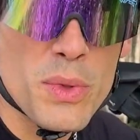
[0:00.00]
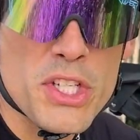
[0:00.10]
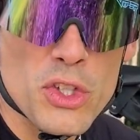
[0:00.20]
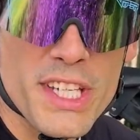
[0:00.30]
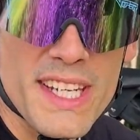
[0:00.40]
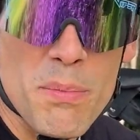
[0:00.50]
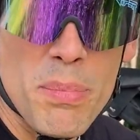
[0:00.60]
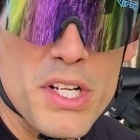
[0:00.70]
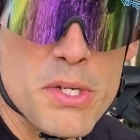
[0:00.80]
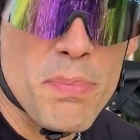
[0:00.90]
when you're looking at
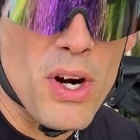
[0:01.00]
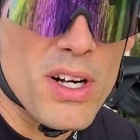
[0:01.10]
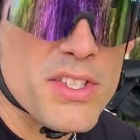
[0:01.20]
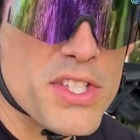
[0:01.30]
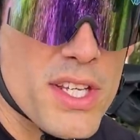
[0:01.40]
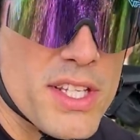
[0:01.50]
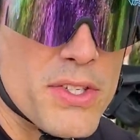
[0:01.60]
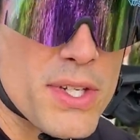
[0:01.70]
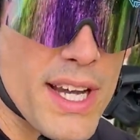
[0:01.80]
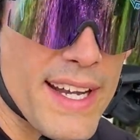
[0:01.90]
budget parts,
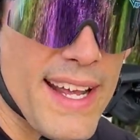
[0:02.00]
you kind